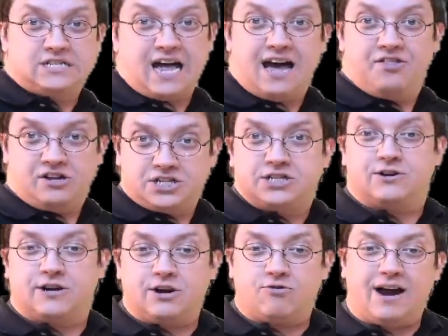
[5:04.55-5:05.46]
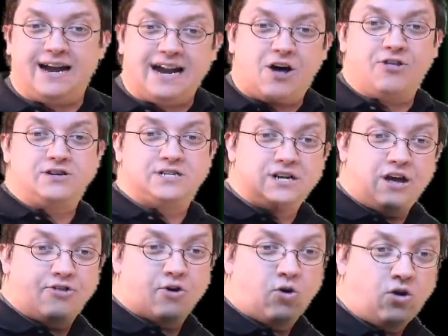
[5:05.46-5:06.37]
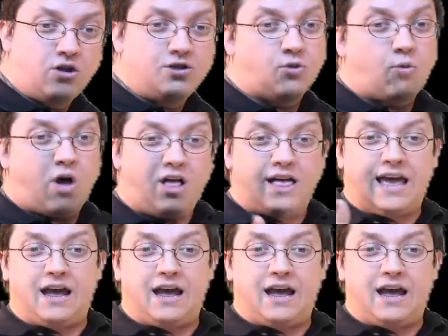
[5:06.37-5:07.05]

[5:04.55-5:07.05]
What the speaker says: It's on the circuit right now. There's another Hole in the